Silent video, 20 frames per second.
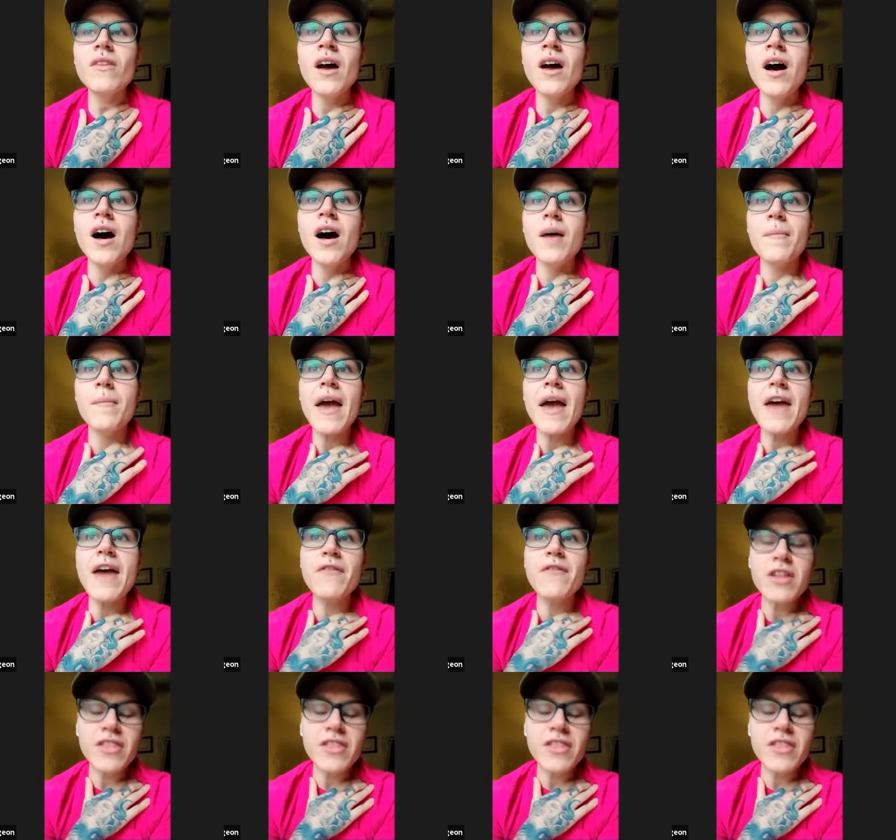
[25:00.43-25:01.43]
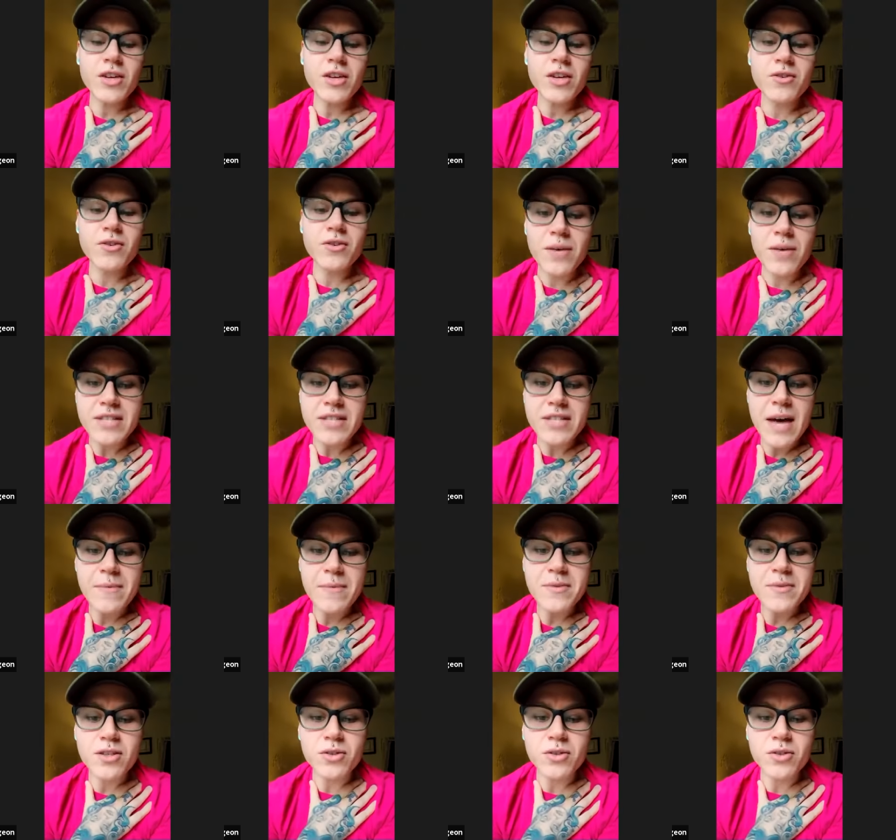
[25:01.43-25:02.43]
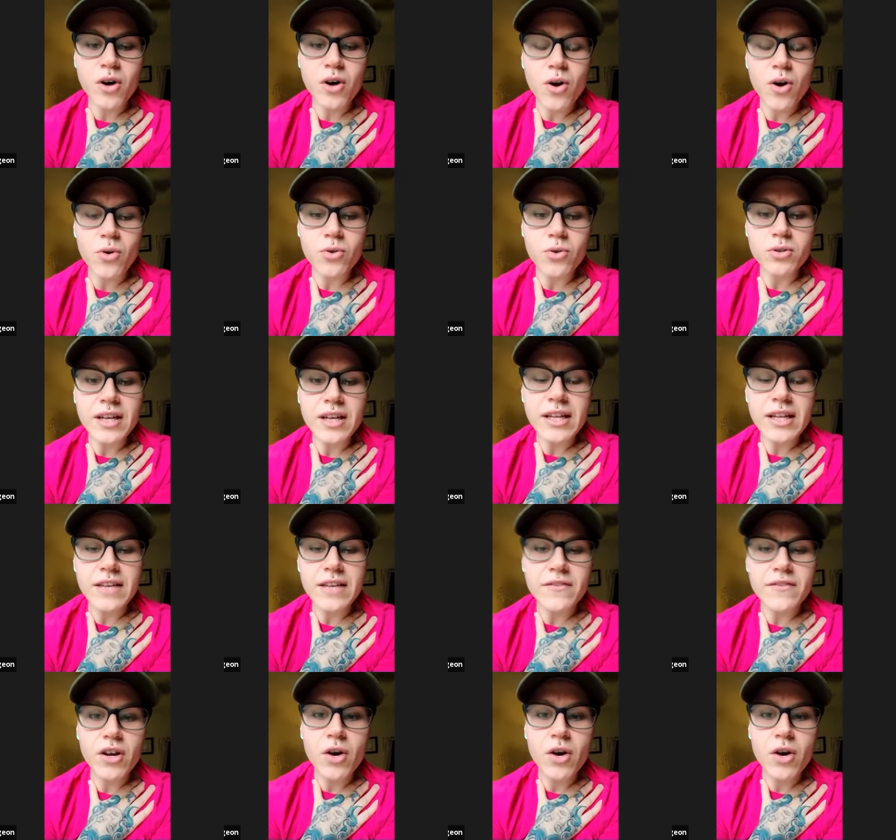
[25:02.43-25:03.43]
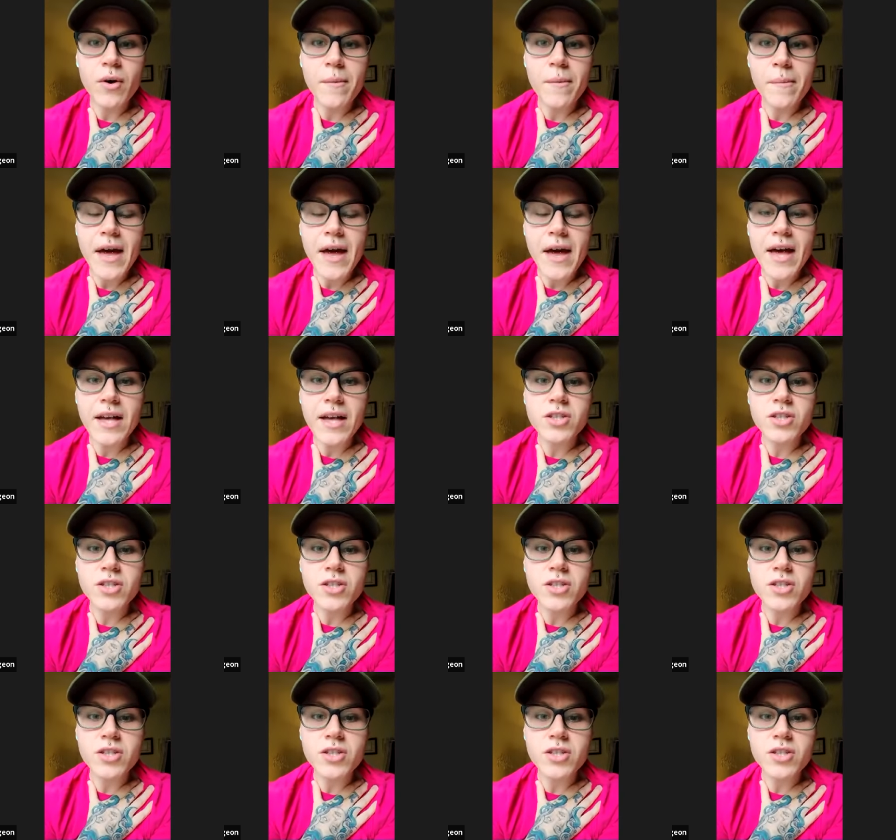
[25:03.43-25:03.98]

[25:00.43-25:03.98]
um, everything you said was absolute gold. And even going back